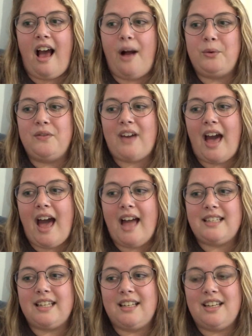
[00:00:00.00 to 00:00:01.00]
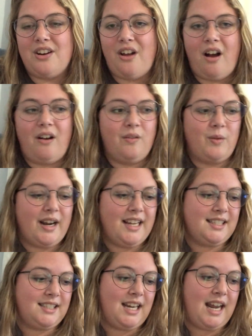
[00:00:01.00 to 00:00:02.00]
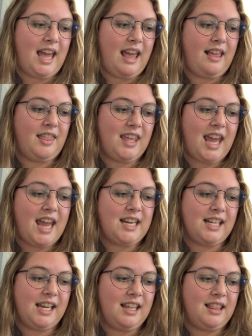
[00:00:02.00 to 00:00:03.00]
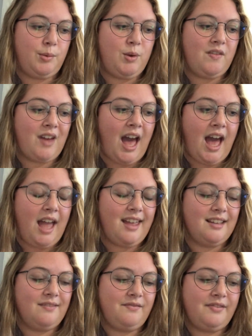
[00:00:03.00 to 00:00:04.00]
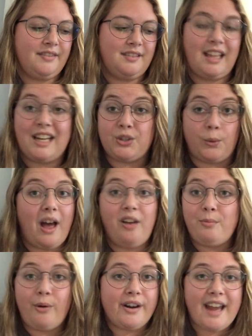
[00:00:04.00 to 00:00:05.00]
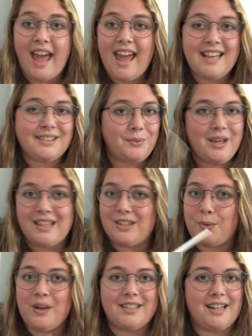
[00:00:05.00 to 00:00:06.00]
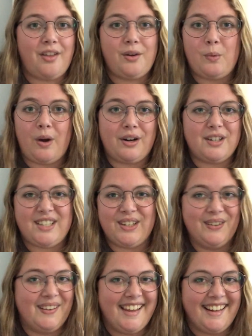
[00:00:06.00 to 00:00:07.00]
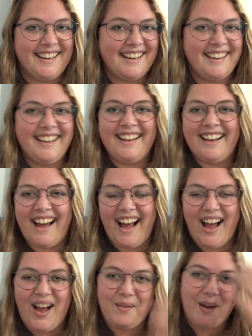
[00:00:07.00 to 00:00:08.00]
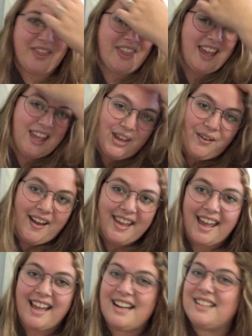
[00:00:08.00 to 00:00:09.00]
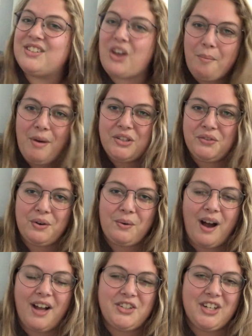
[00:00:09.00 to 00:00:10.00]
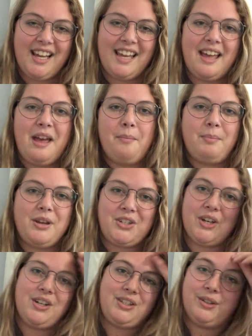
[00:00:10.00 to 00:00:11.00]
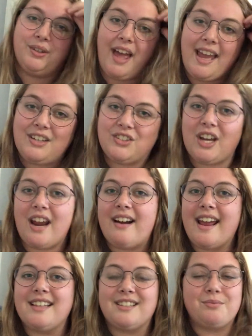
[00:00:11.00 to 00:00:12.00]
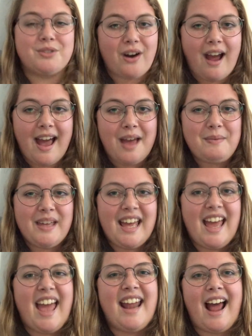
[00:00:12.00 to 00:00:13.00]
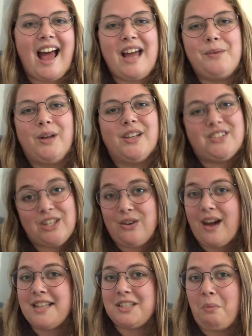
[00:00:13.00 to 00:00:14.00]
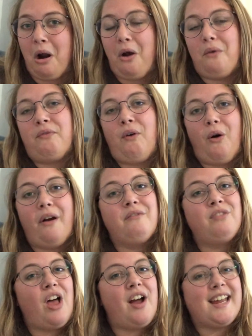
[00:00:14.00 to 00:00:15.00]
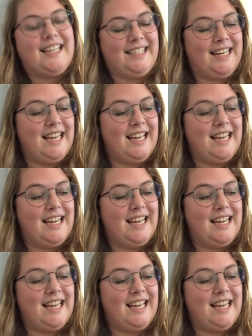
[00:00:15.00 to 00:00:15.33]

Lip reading: we've got, you know, what is today? The 18th. We've got like 12 more days. We can squeeze another 1 or 2 in. But thank you again so much for watching. Be sure to like, share, and subscribe. And I will see you guys tomorrow for Vlogust